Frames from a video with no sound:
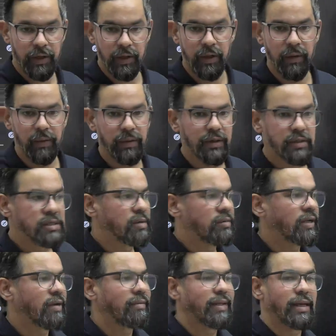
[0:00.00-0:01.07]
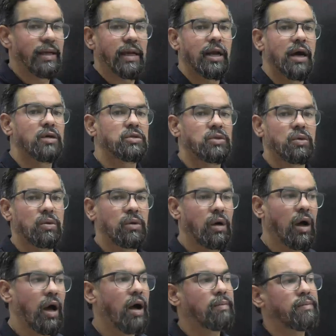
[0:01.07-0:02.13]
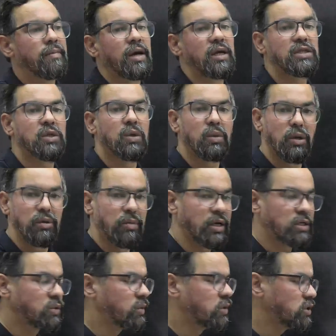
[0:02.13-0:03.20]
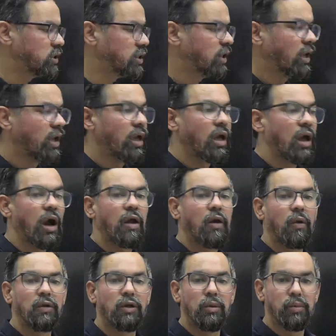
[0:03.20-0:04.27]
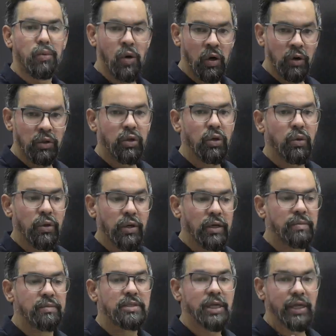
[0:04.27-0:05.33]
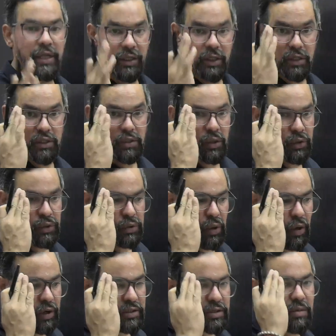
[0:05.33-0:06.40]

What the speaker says: one. Sometime they can ask you half marks or 1 marks question around the bond theorems and others also, or some